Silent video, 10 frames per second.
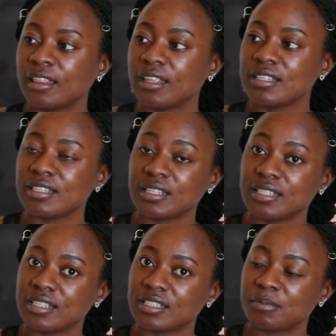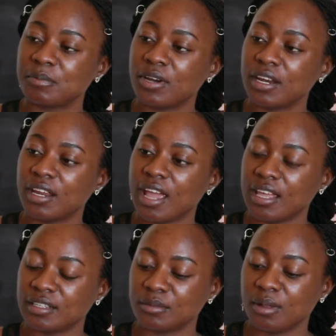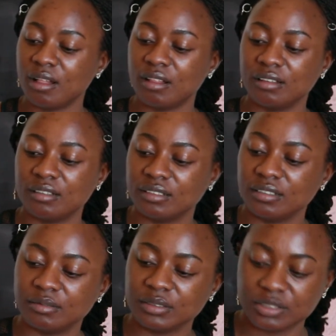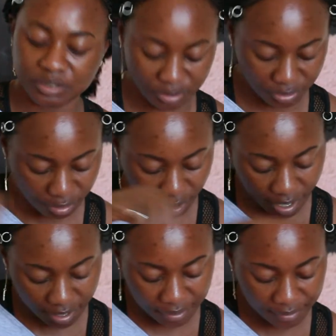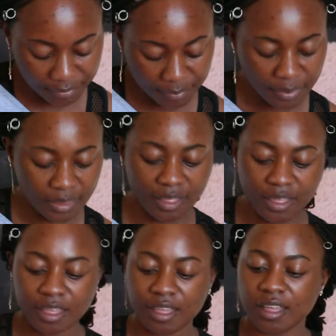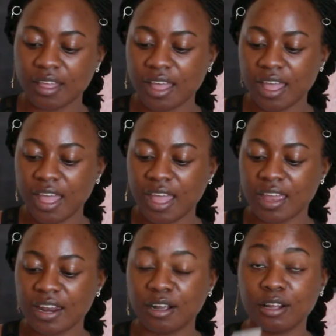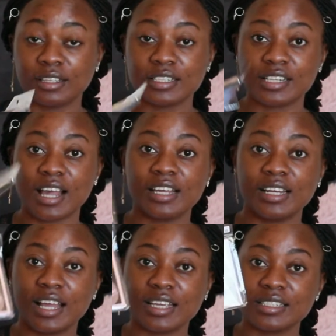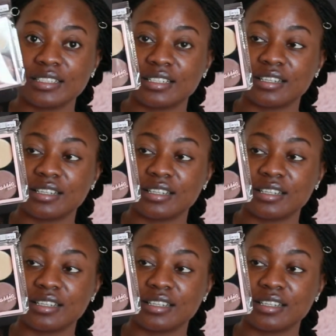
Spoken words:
this setting spray as well, wanted to try. And I got this highlight